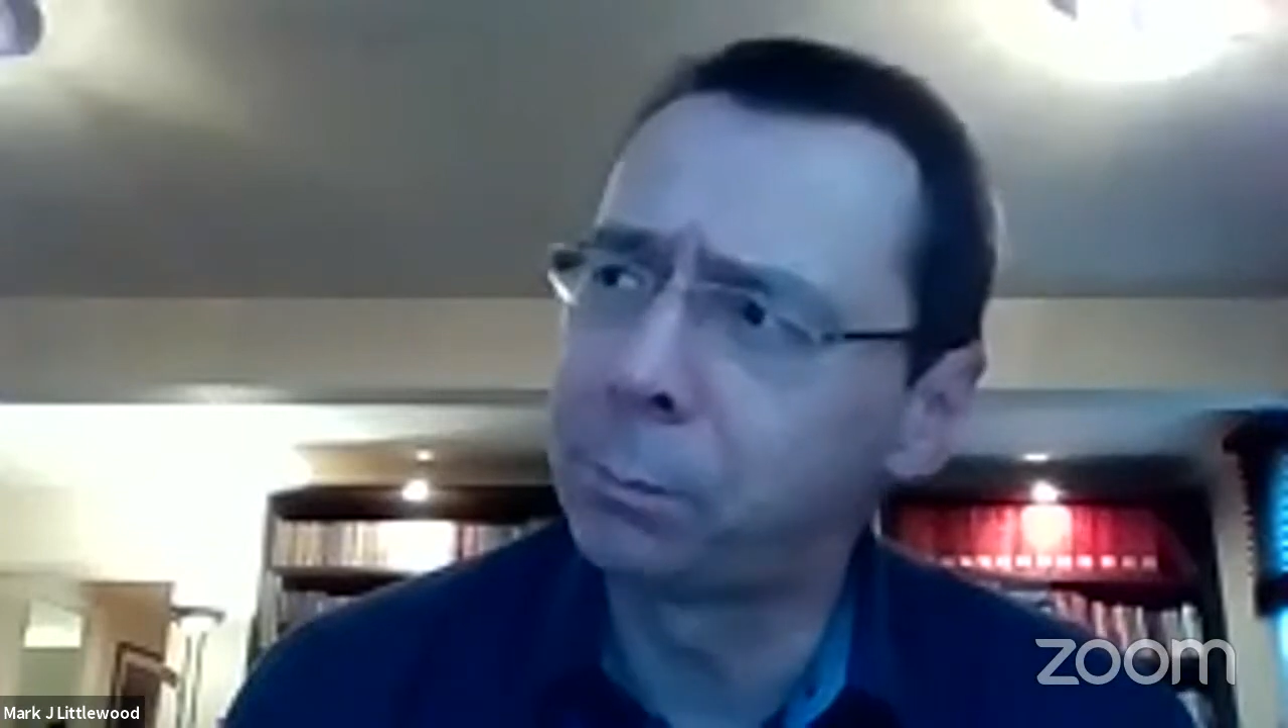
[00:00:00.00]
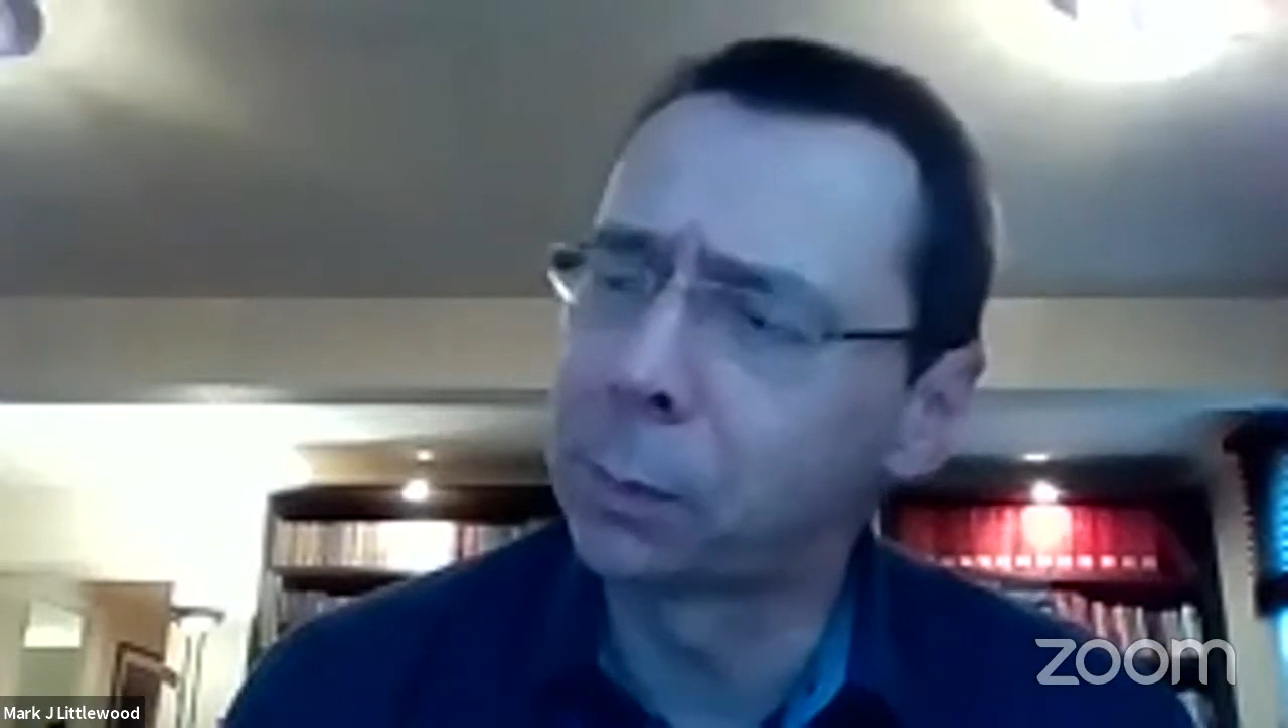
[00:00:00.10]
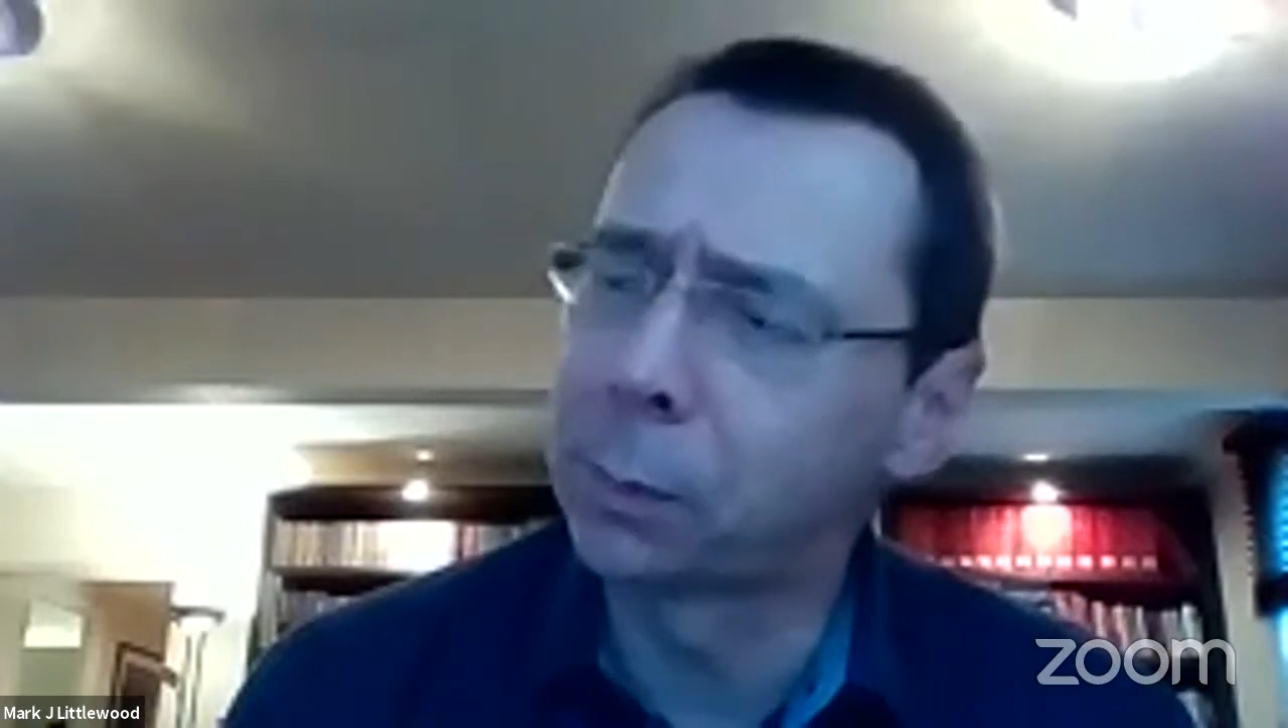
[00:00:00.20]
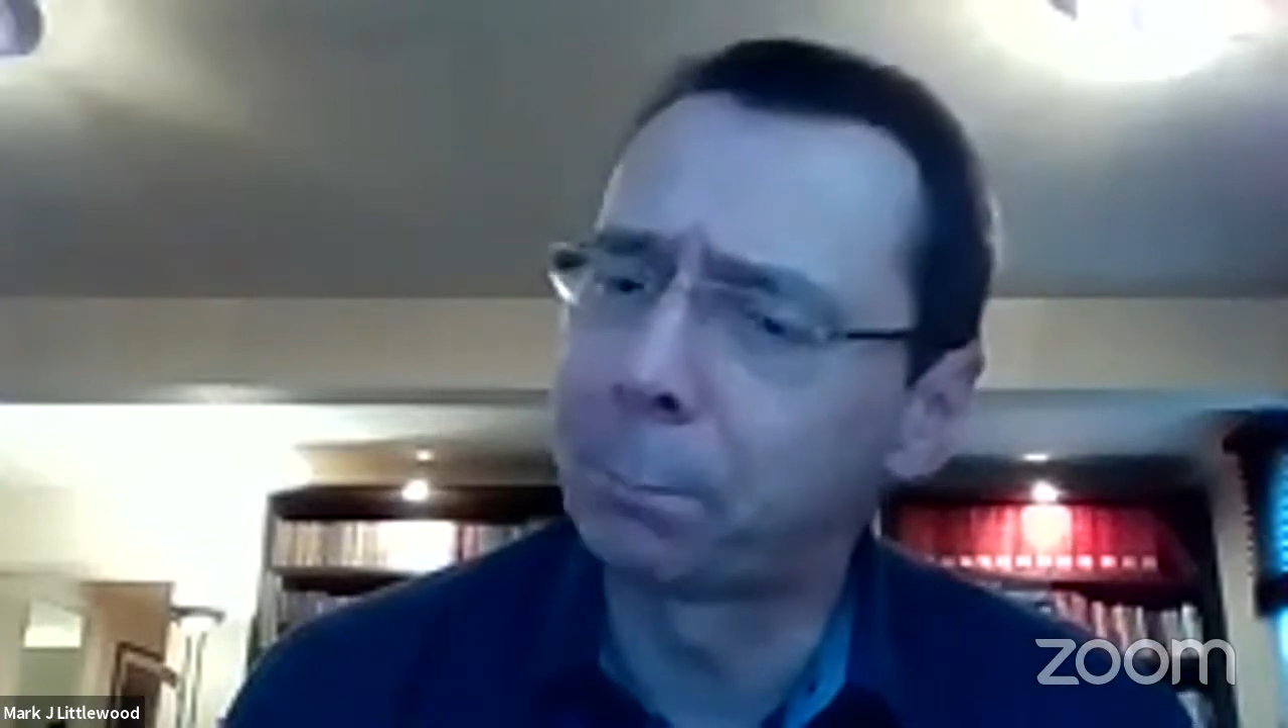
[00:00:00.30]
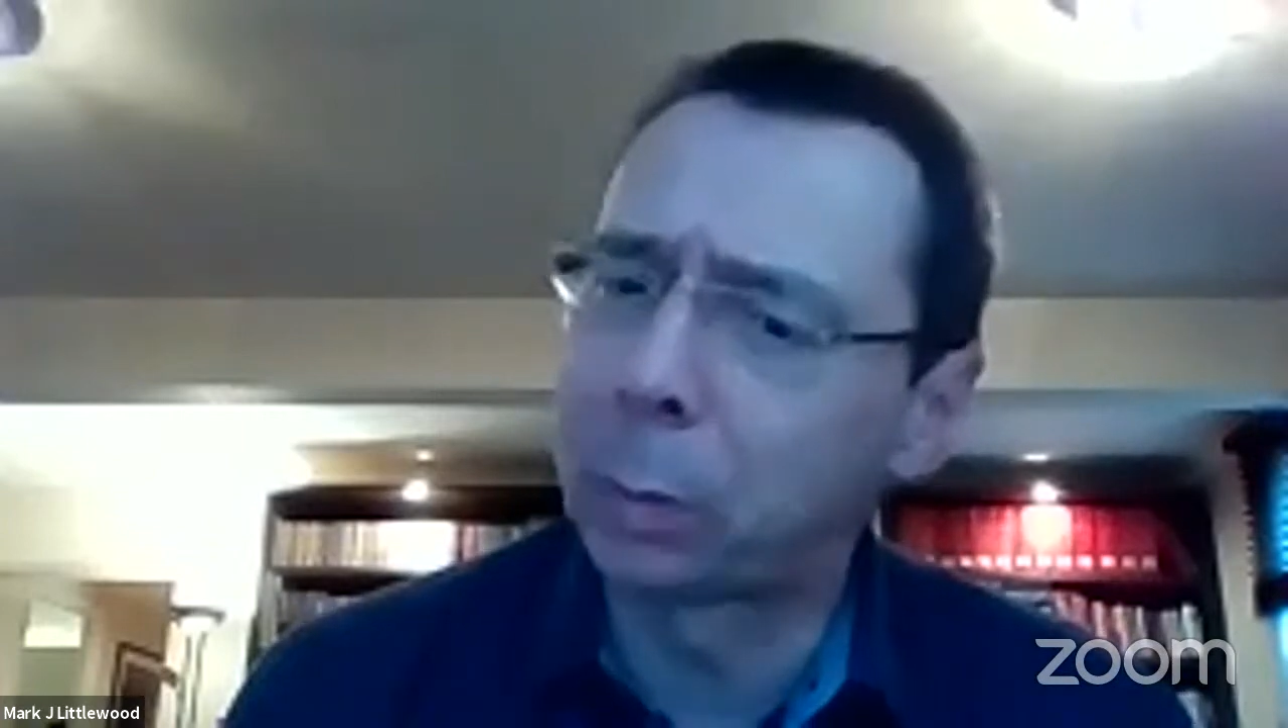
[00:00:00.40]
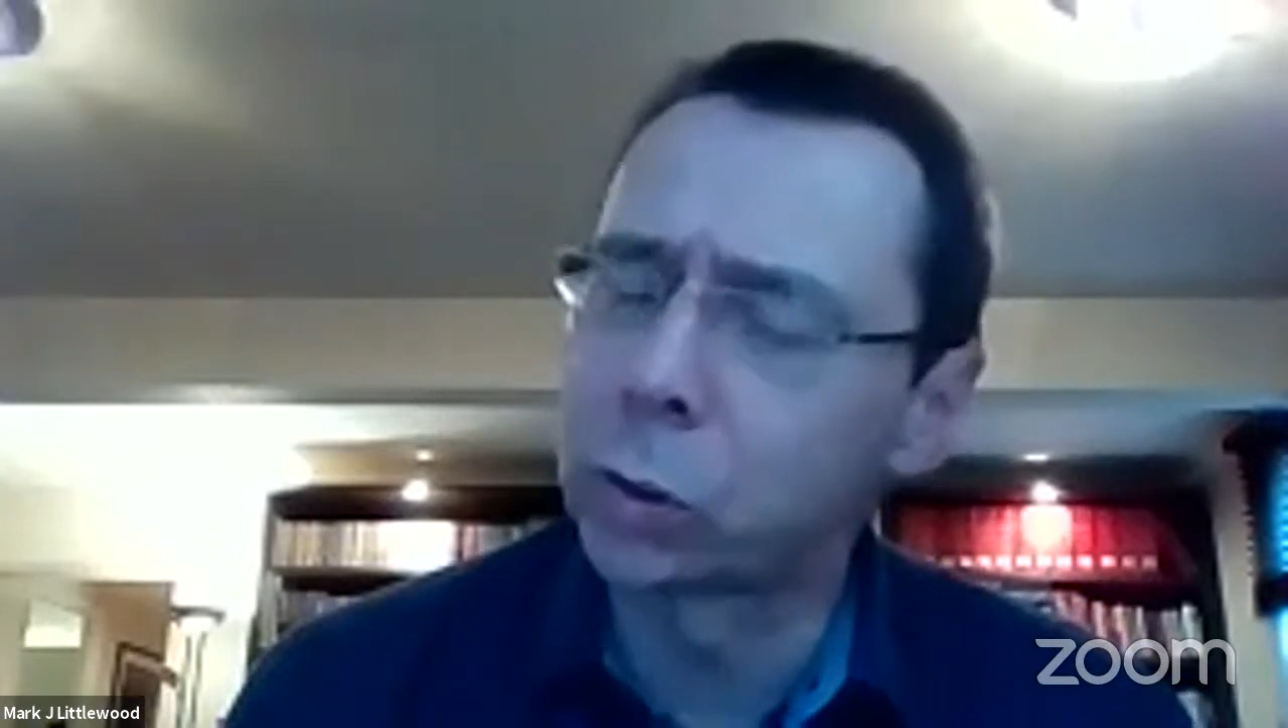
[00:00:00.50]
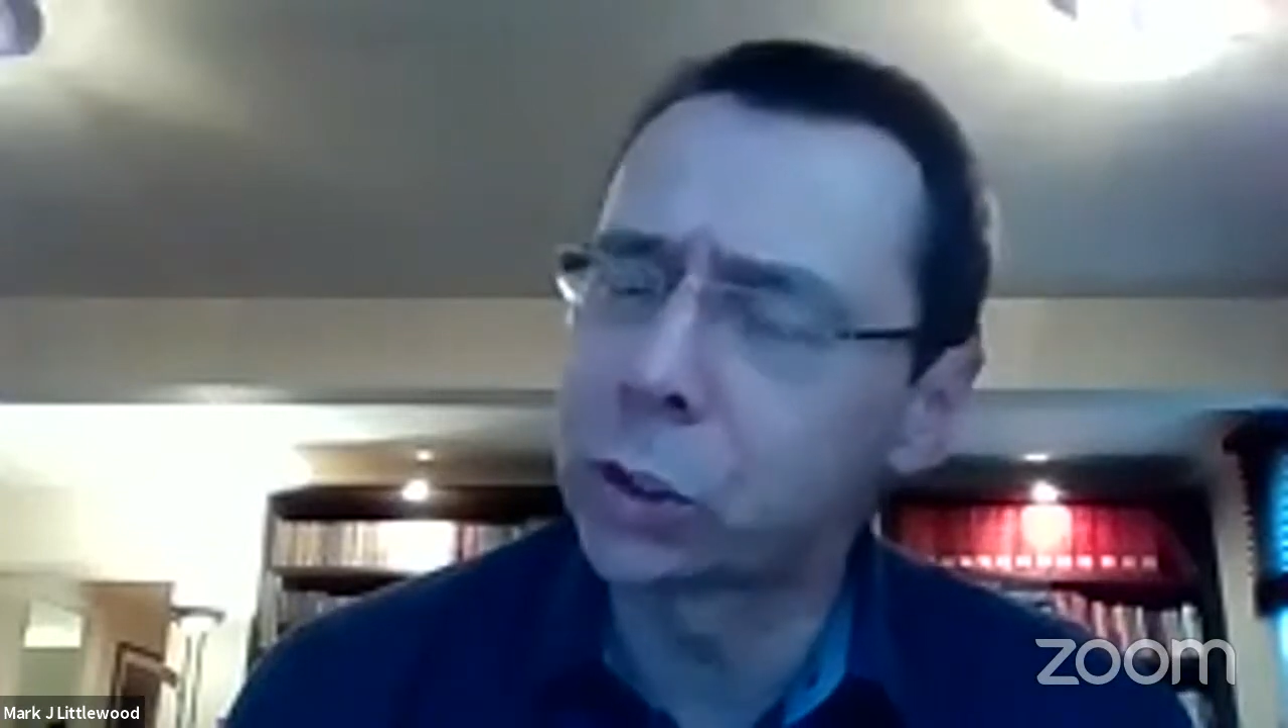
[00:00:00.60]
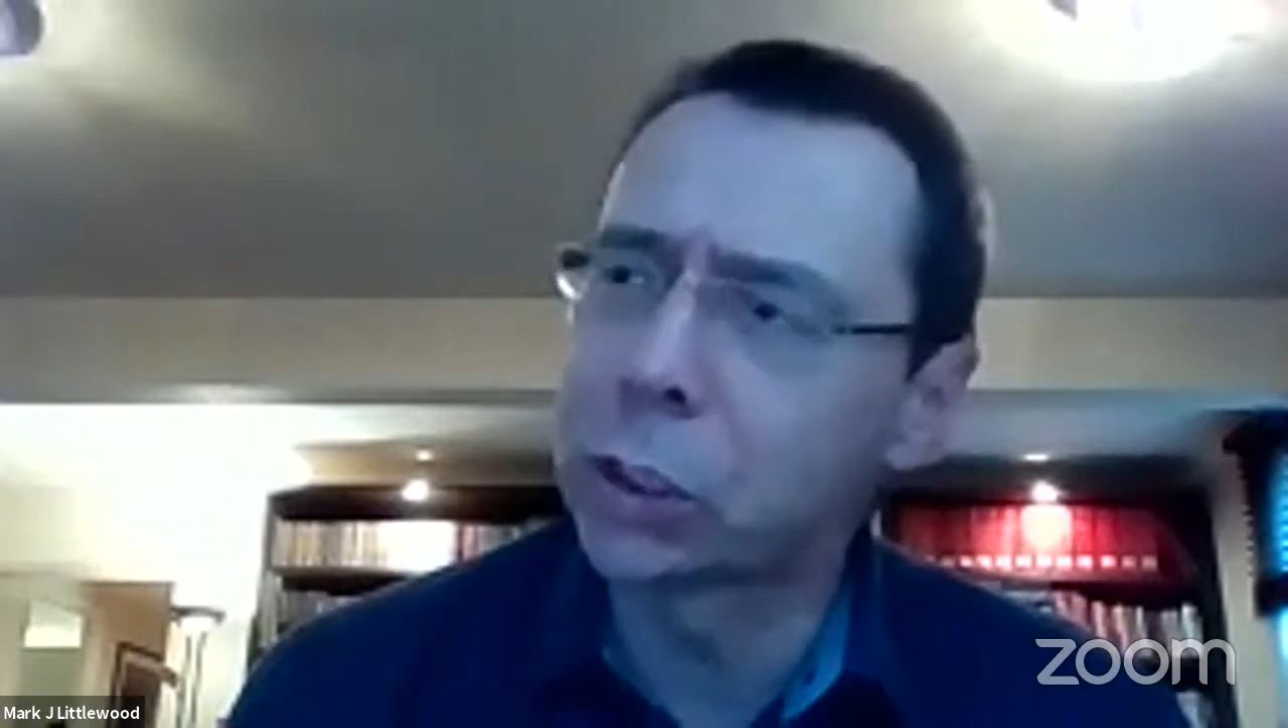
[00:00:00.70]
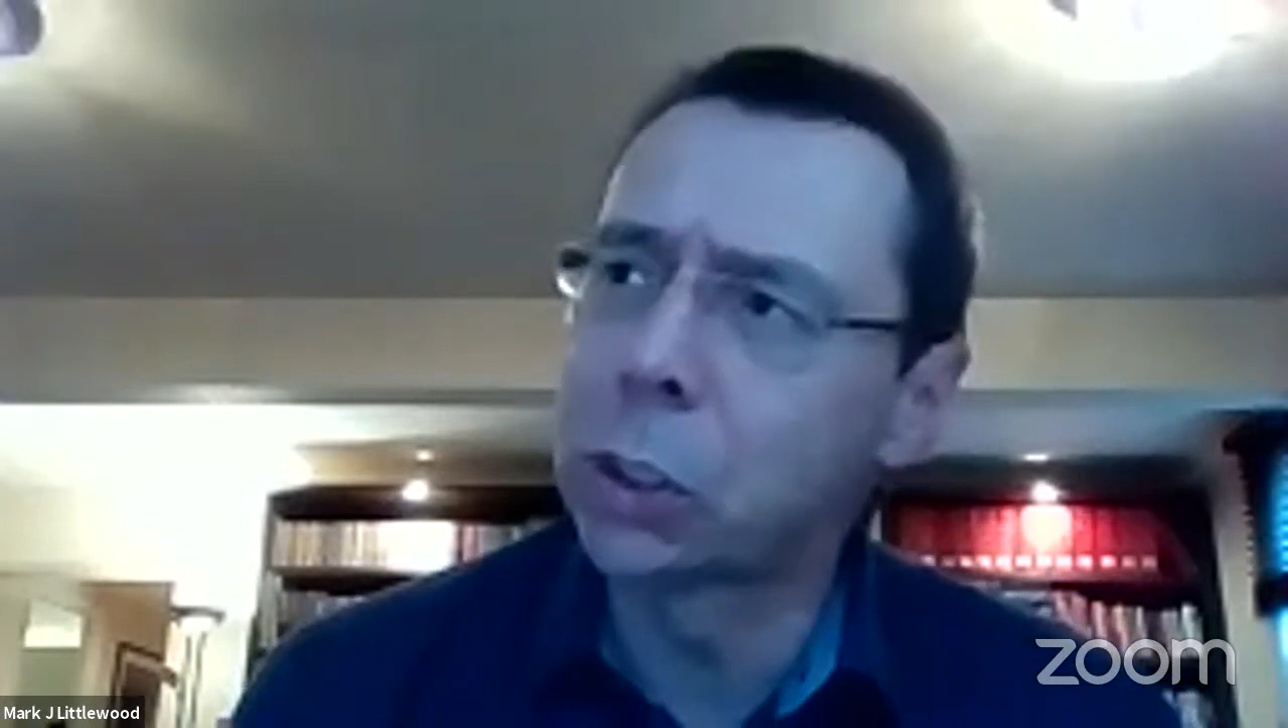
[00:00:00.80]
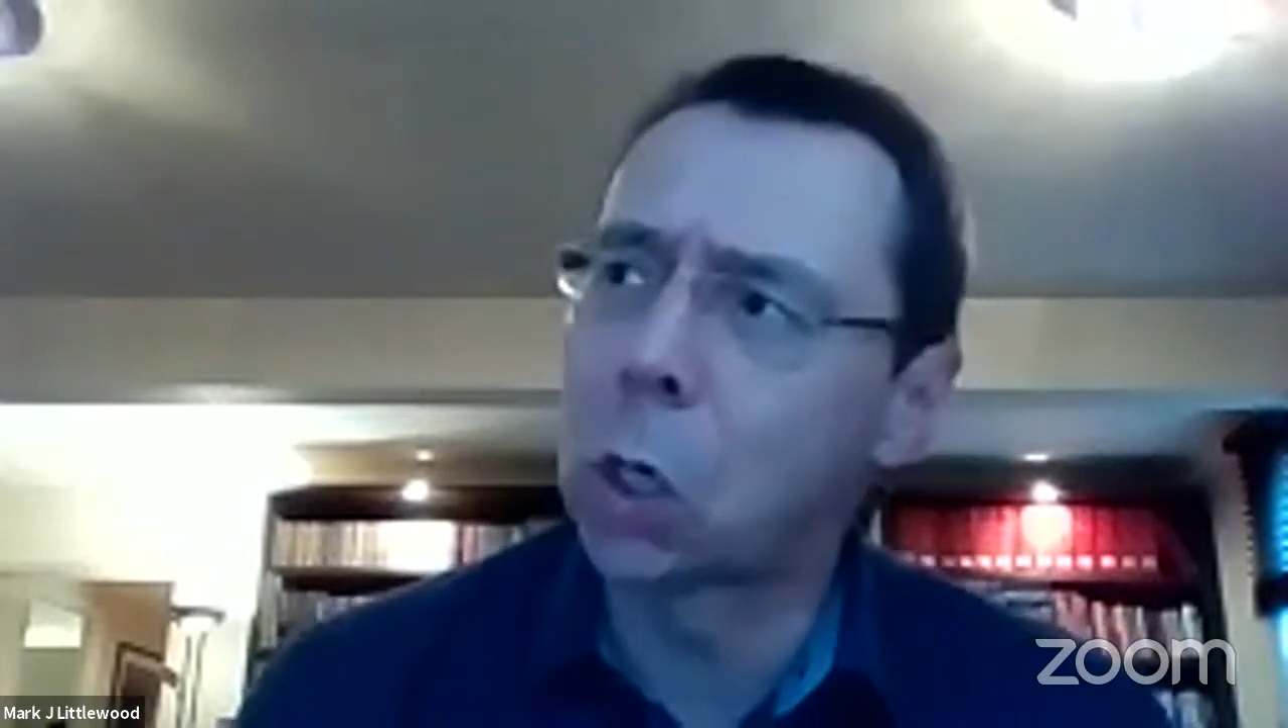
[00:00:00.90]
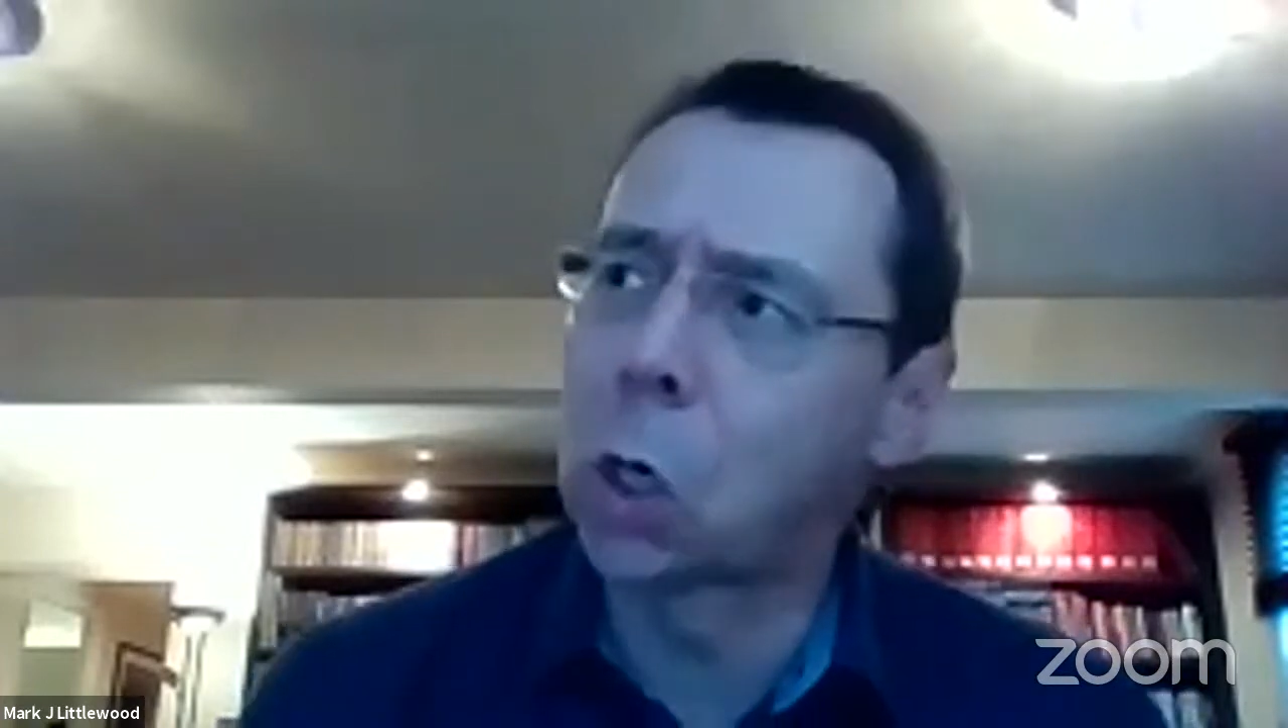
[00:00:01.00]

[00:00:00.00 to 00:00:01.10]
proportion